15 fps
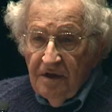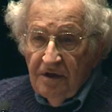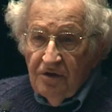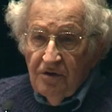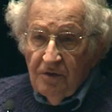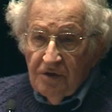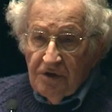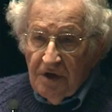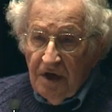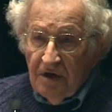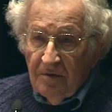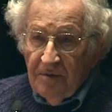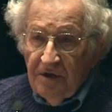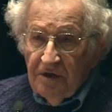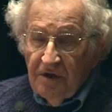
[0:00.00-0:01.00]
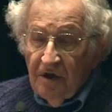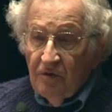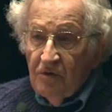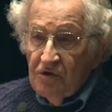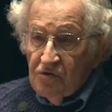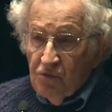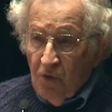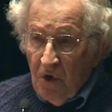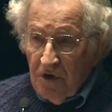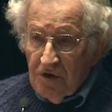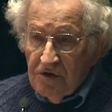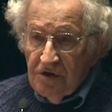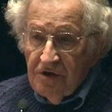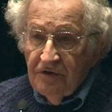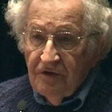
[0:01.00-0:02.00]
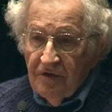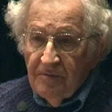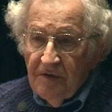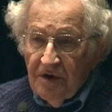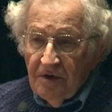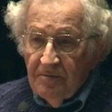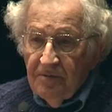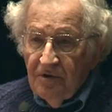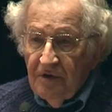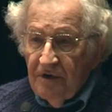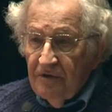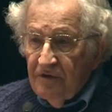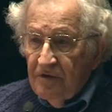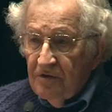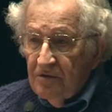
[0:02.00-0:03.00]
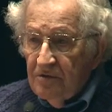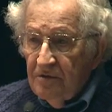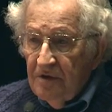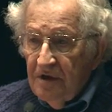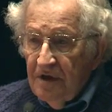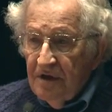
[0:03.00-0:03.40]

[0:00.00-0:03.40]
to a settlement that was worse from their point of view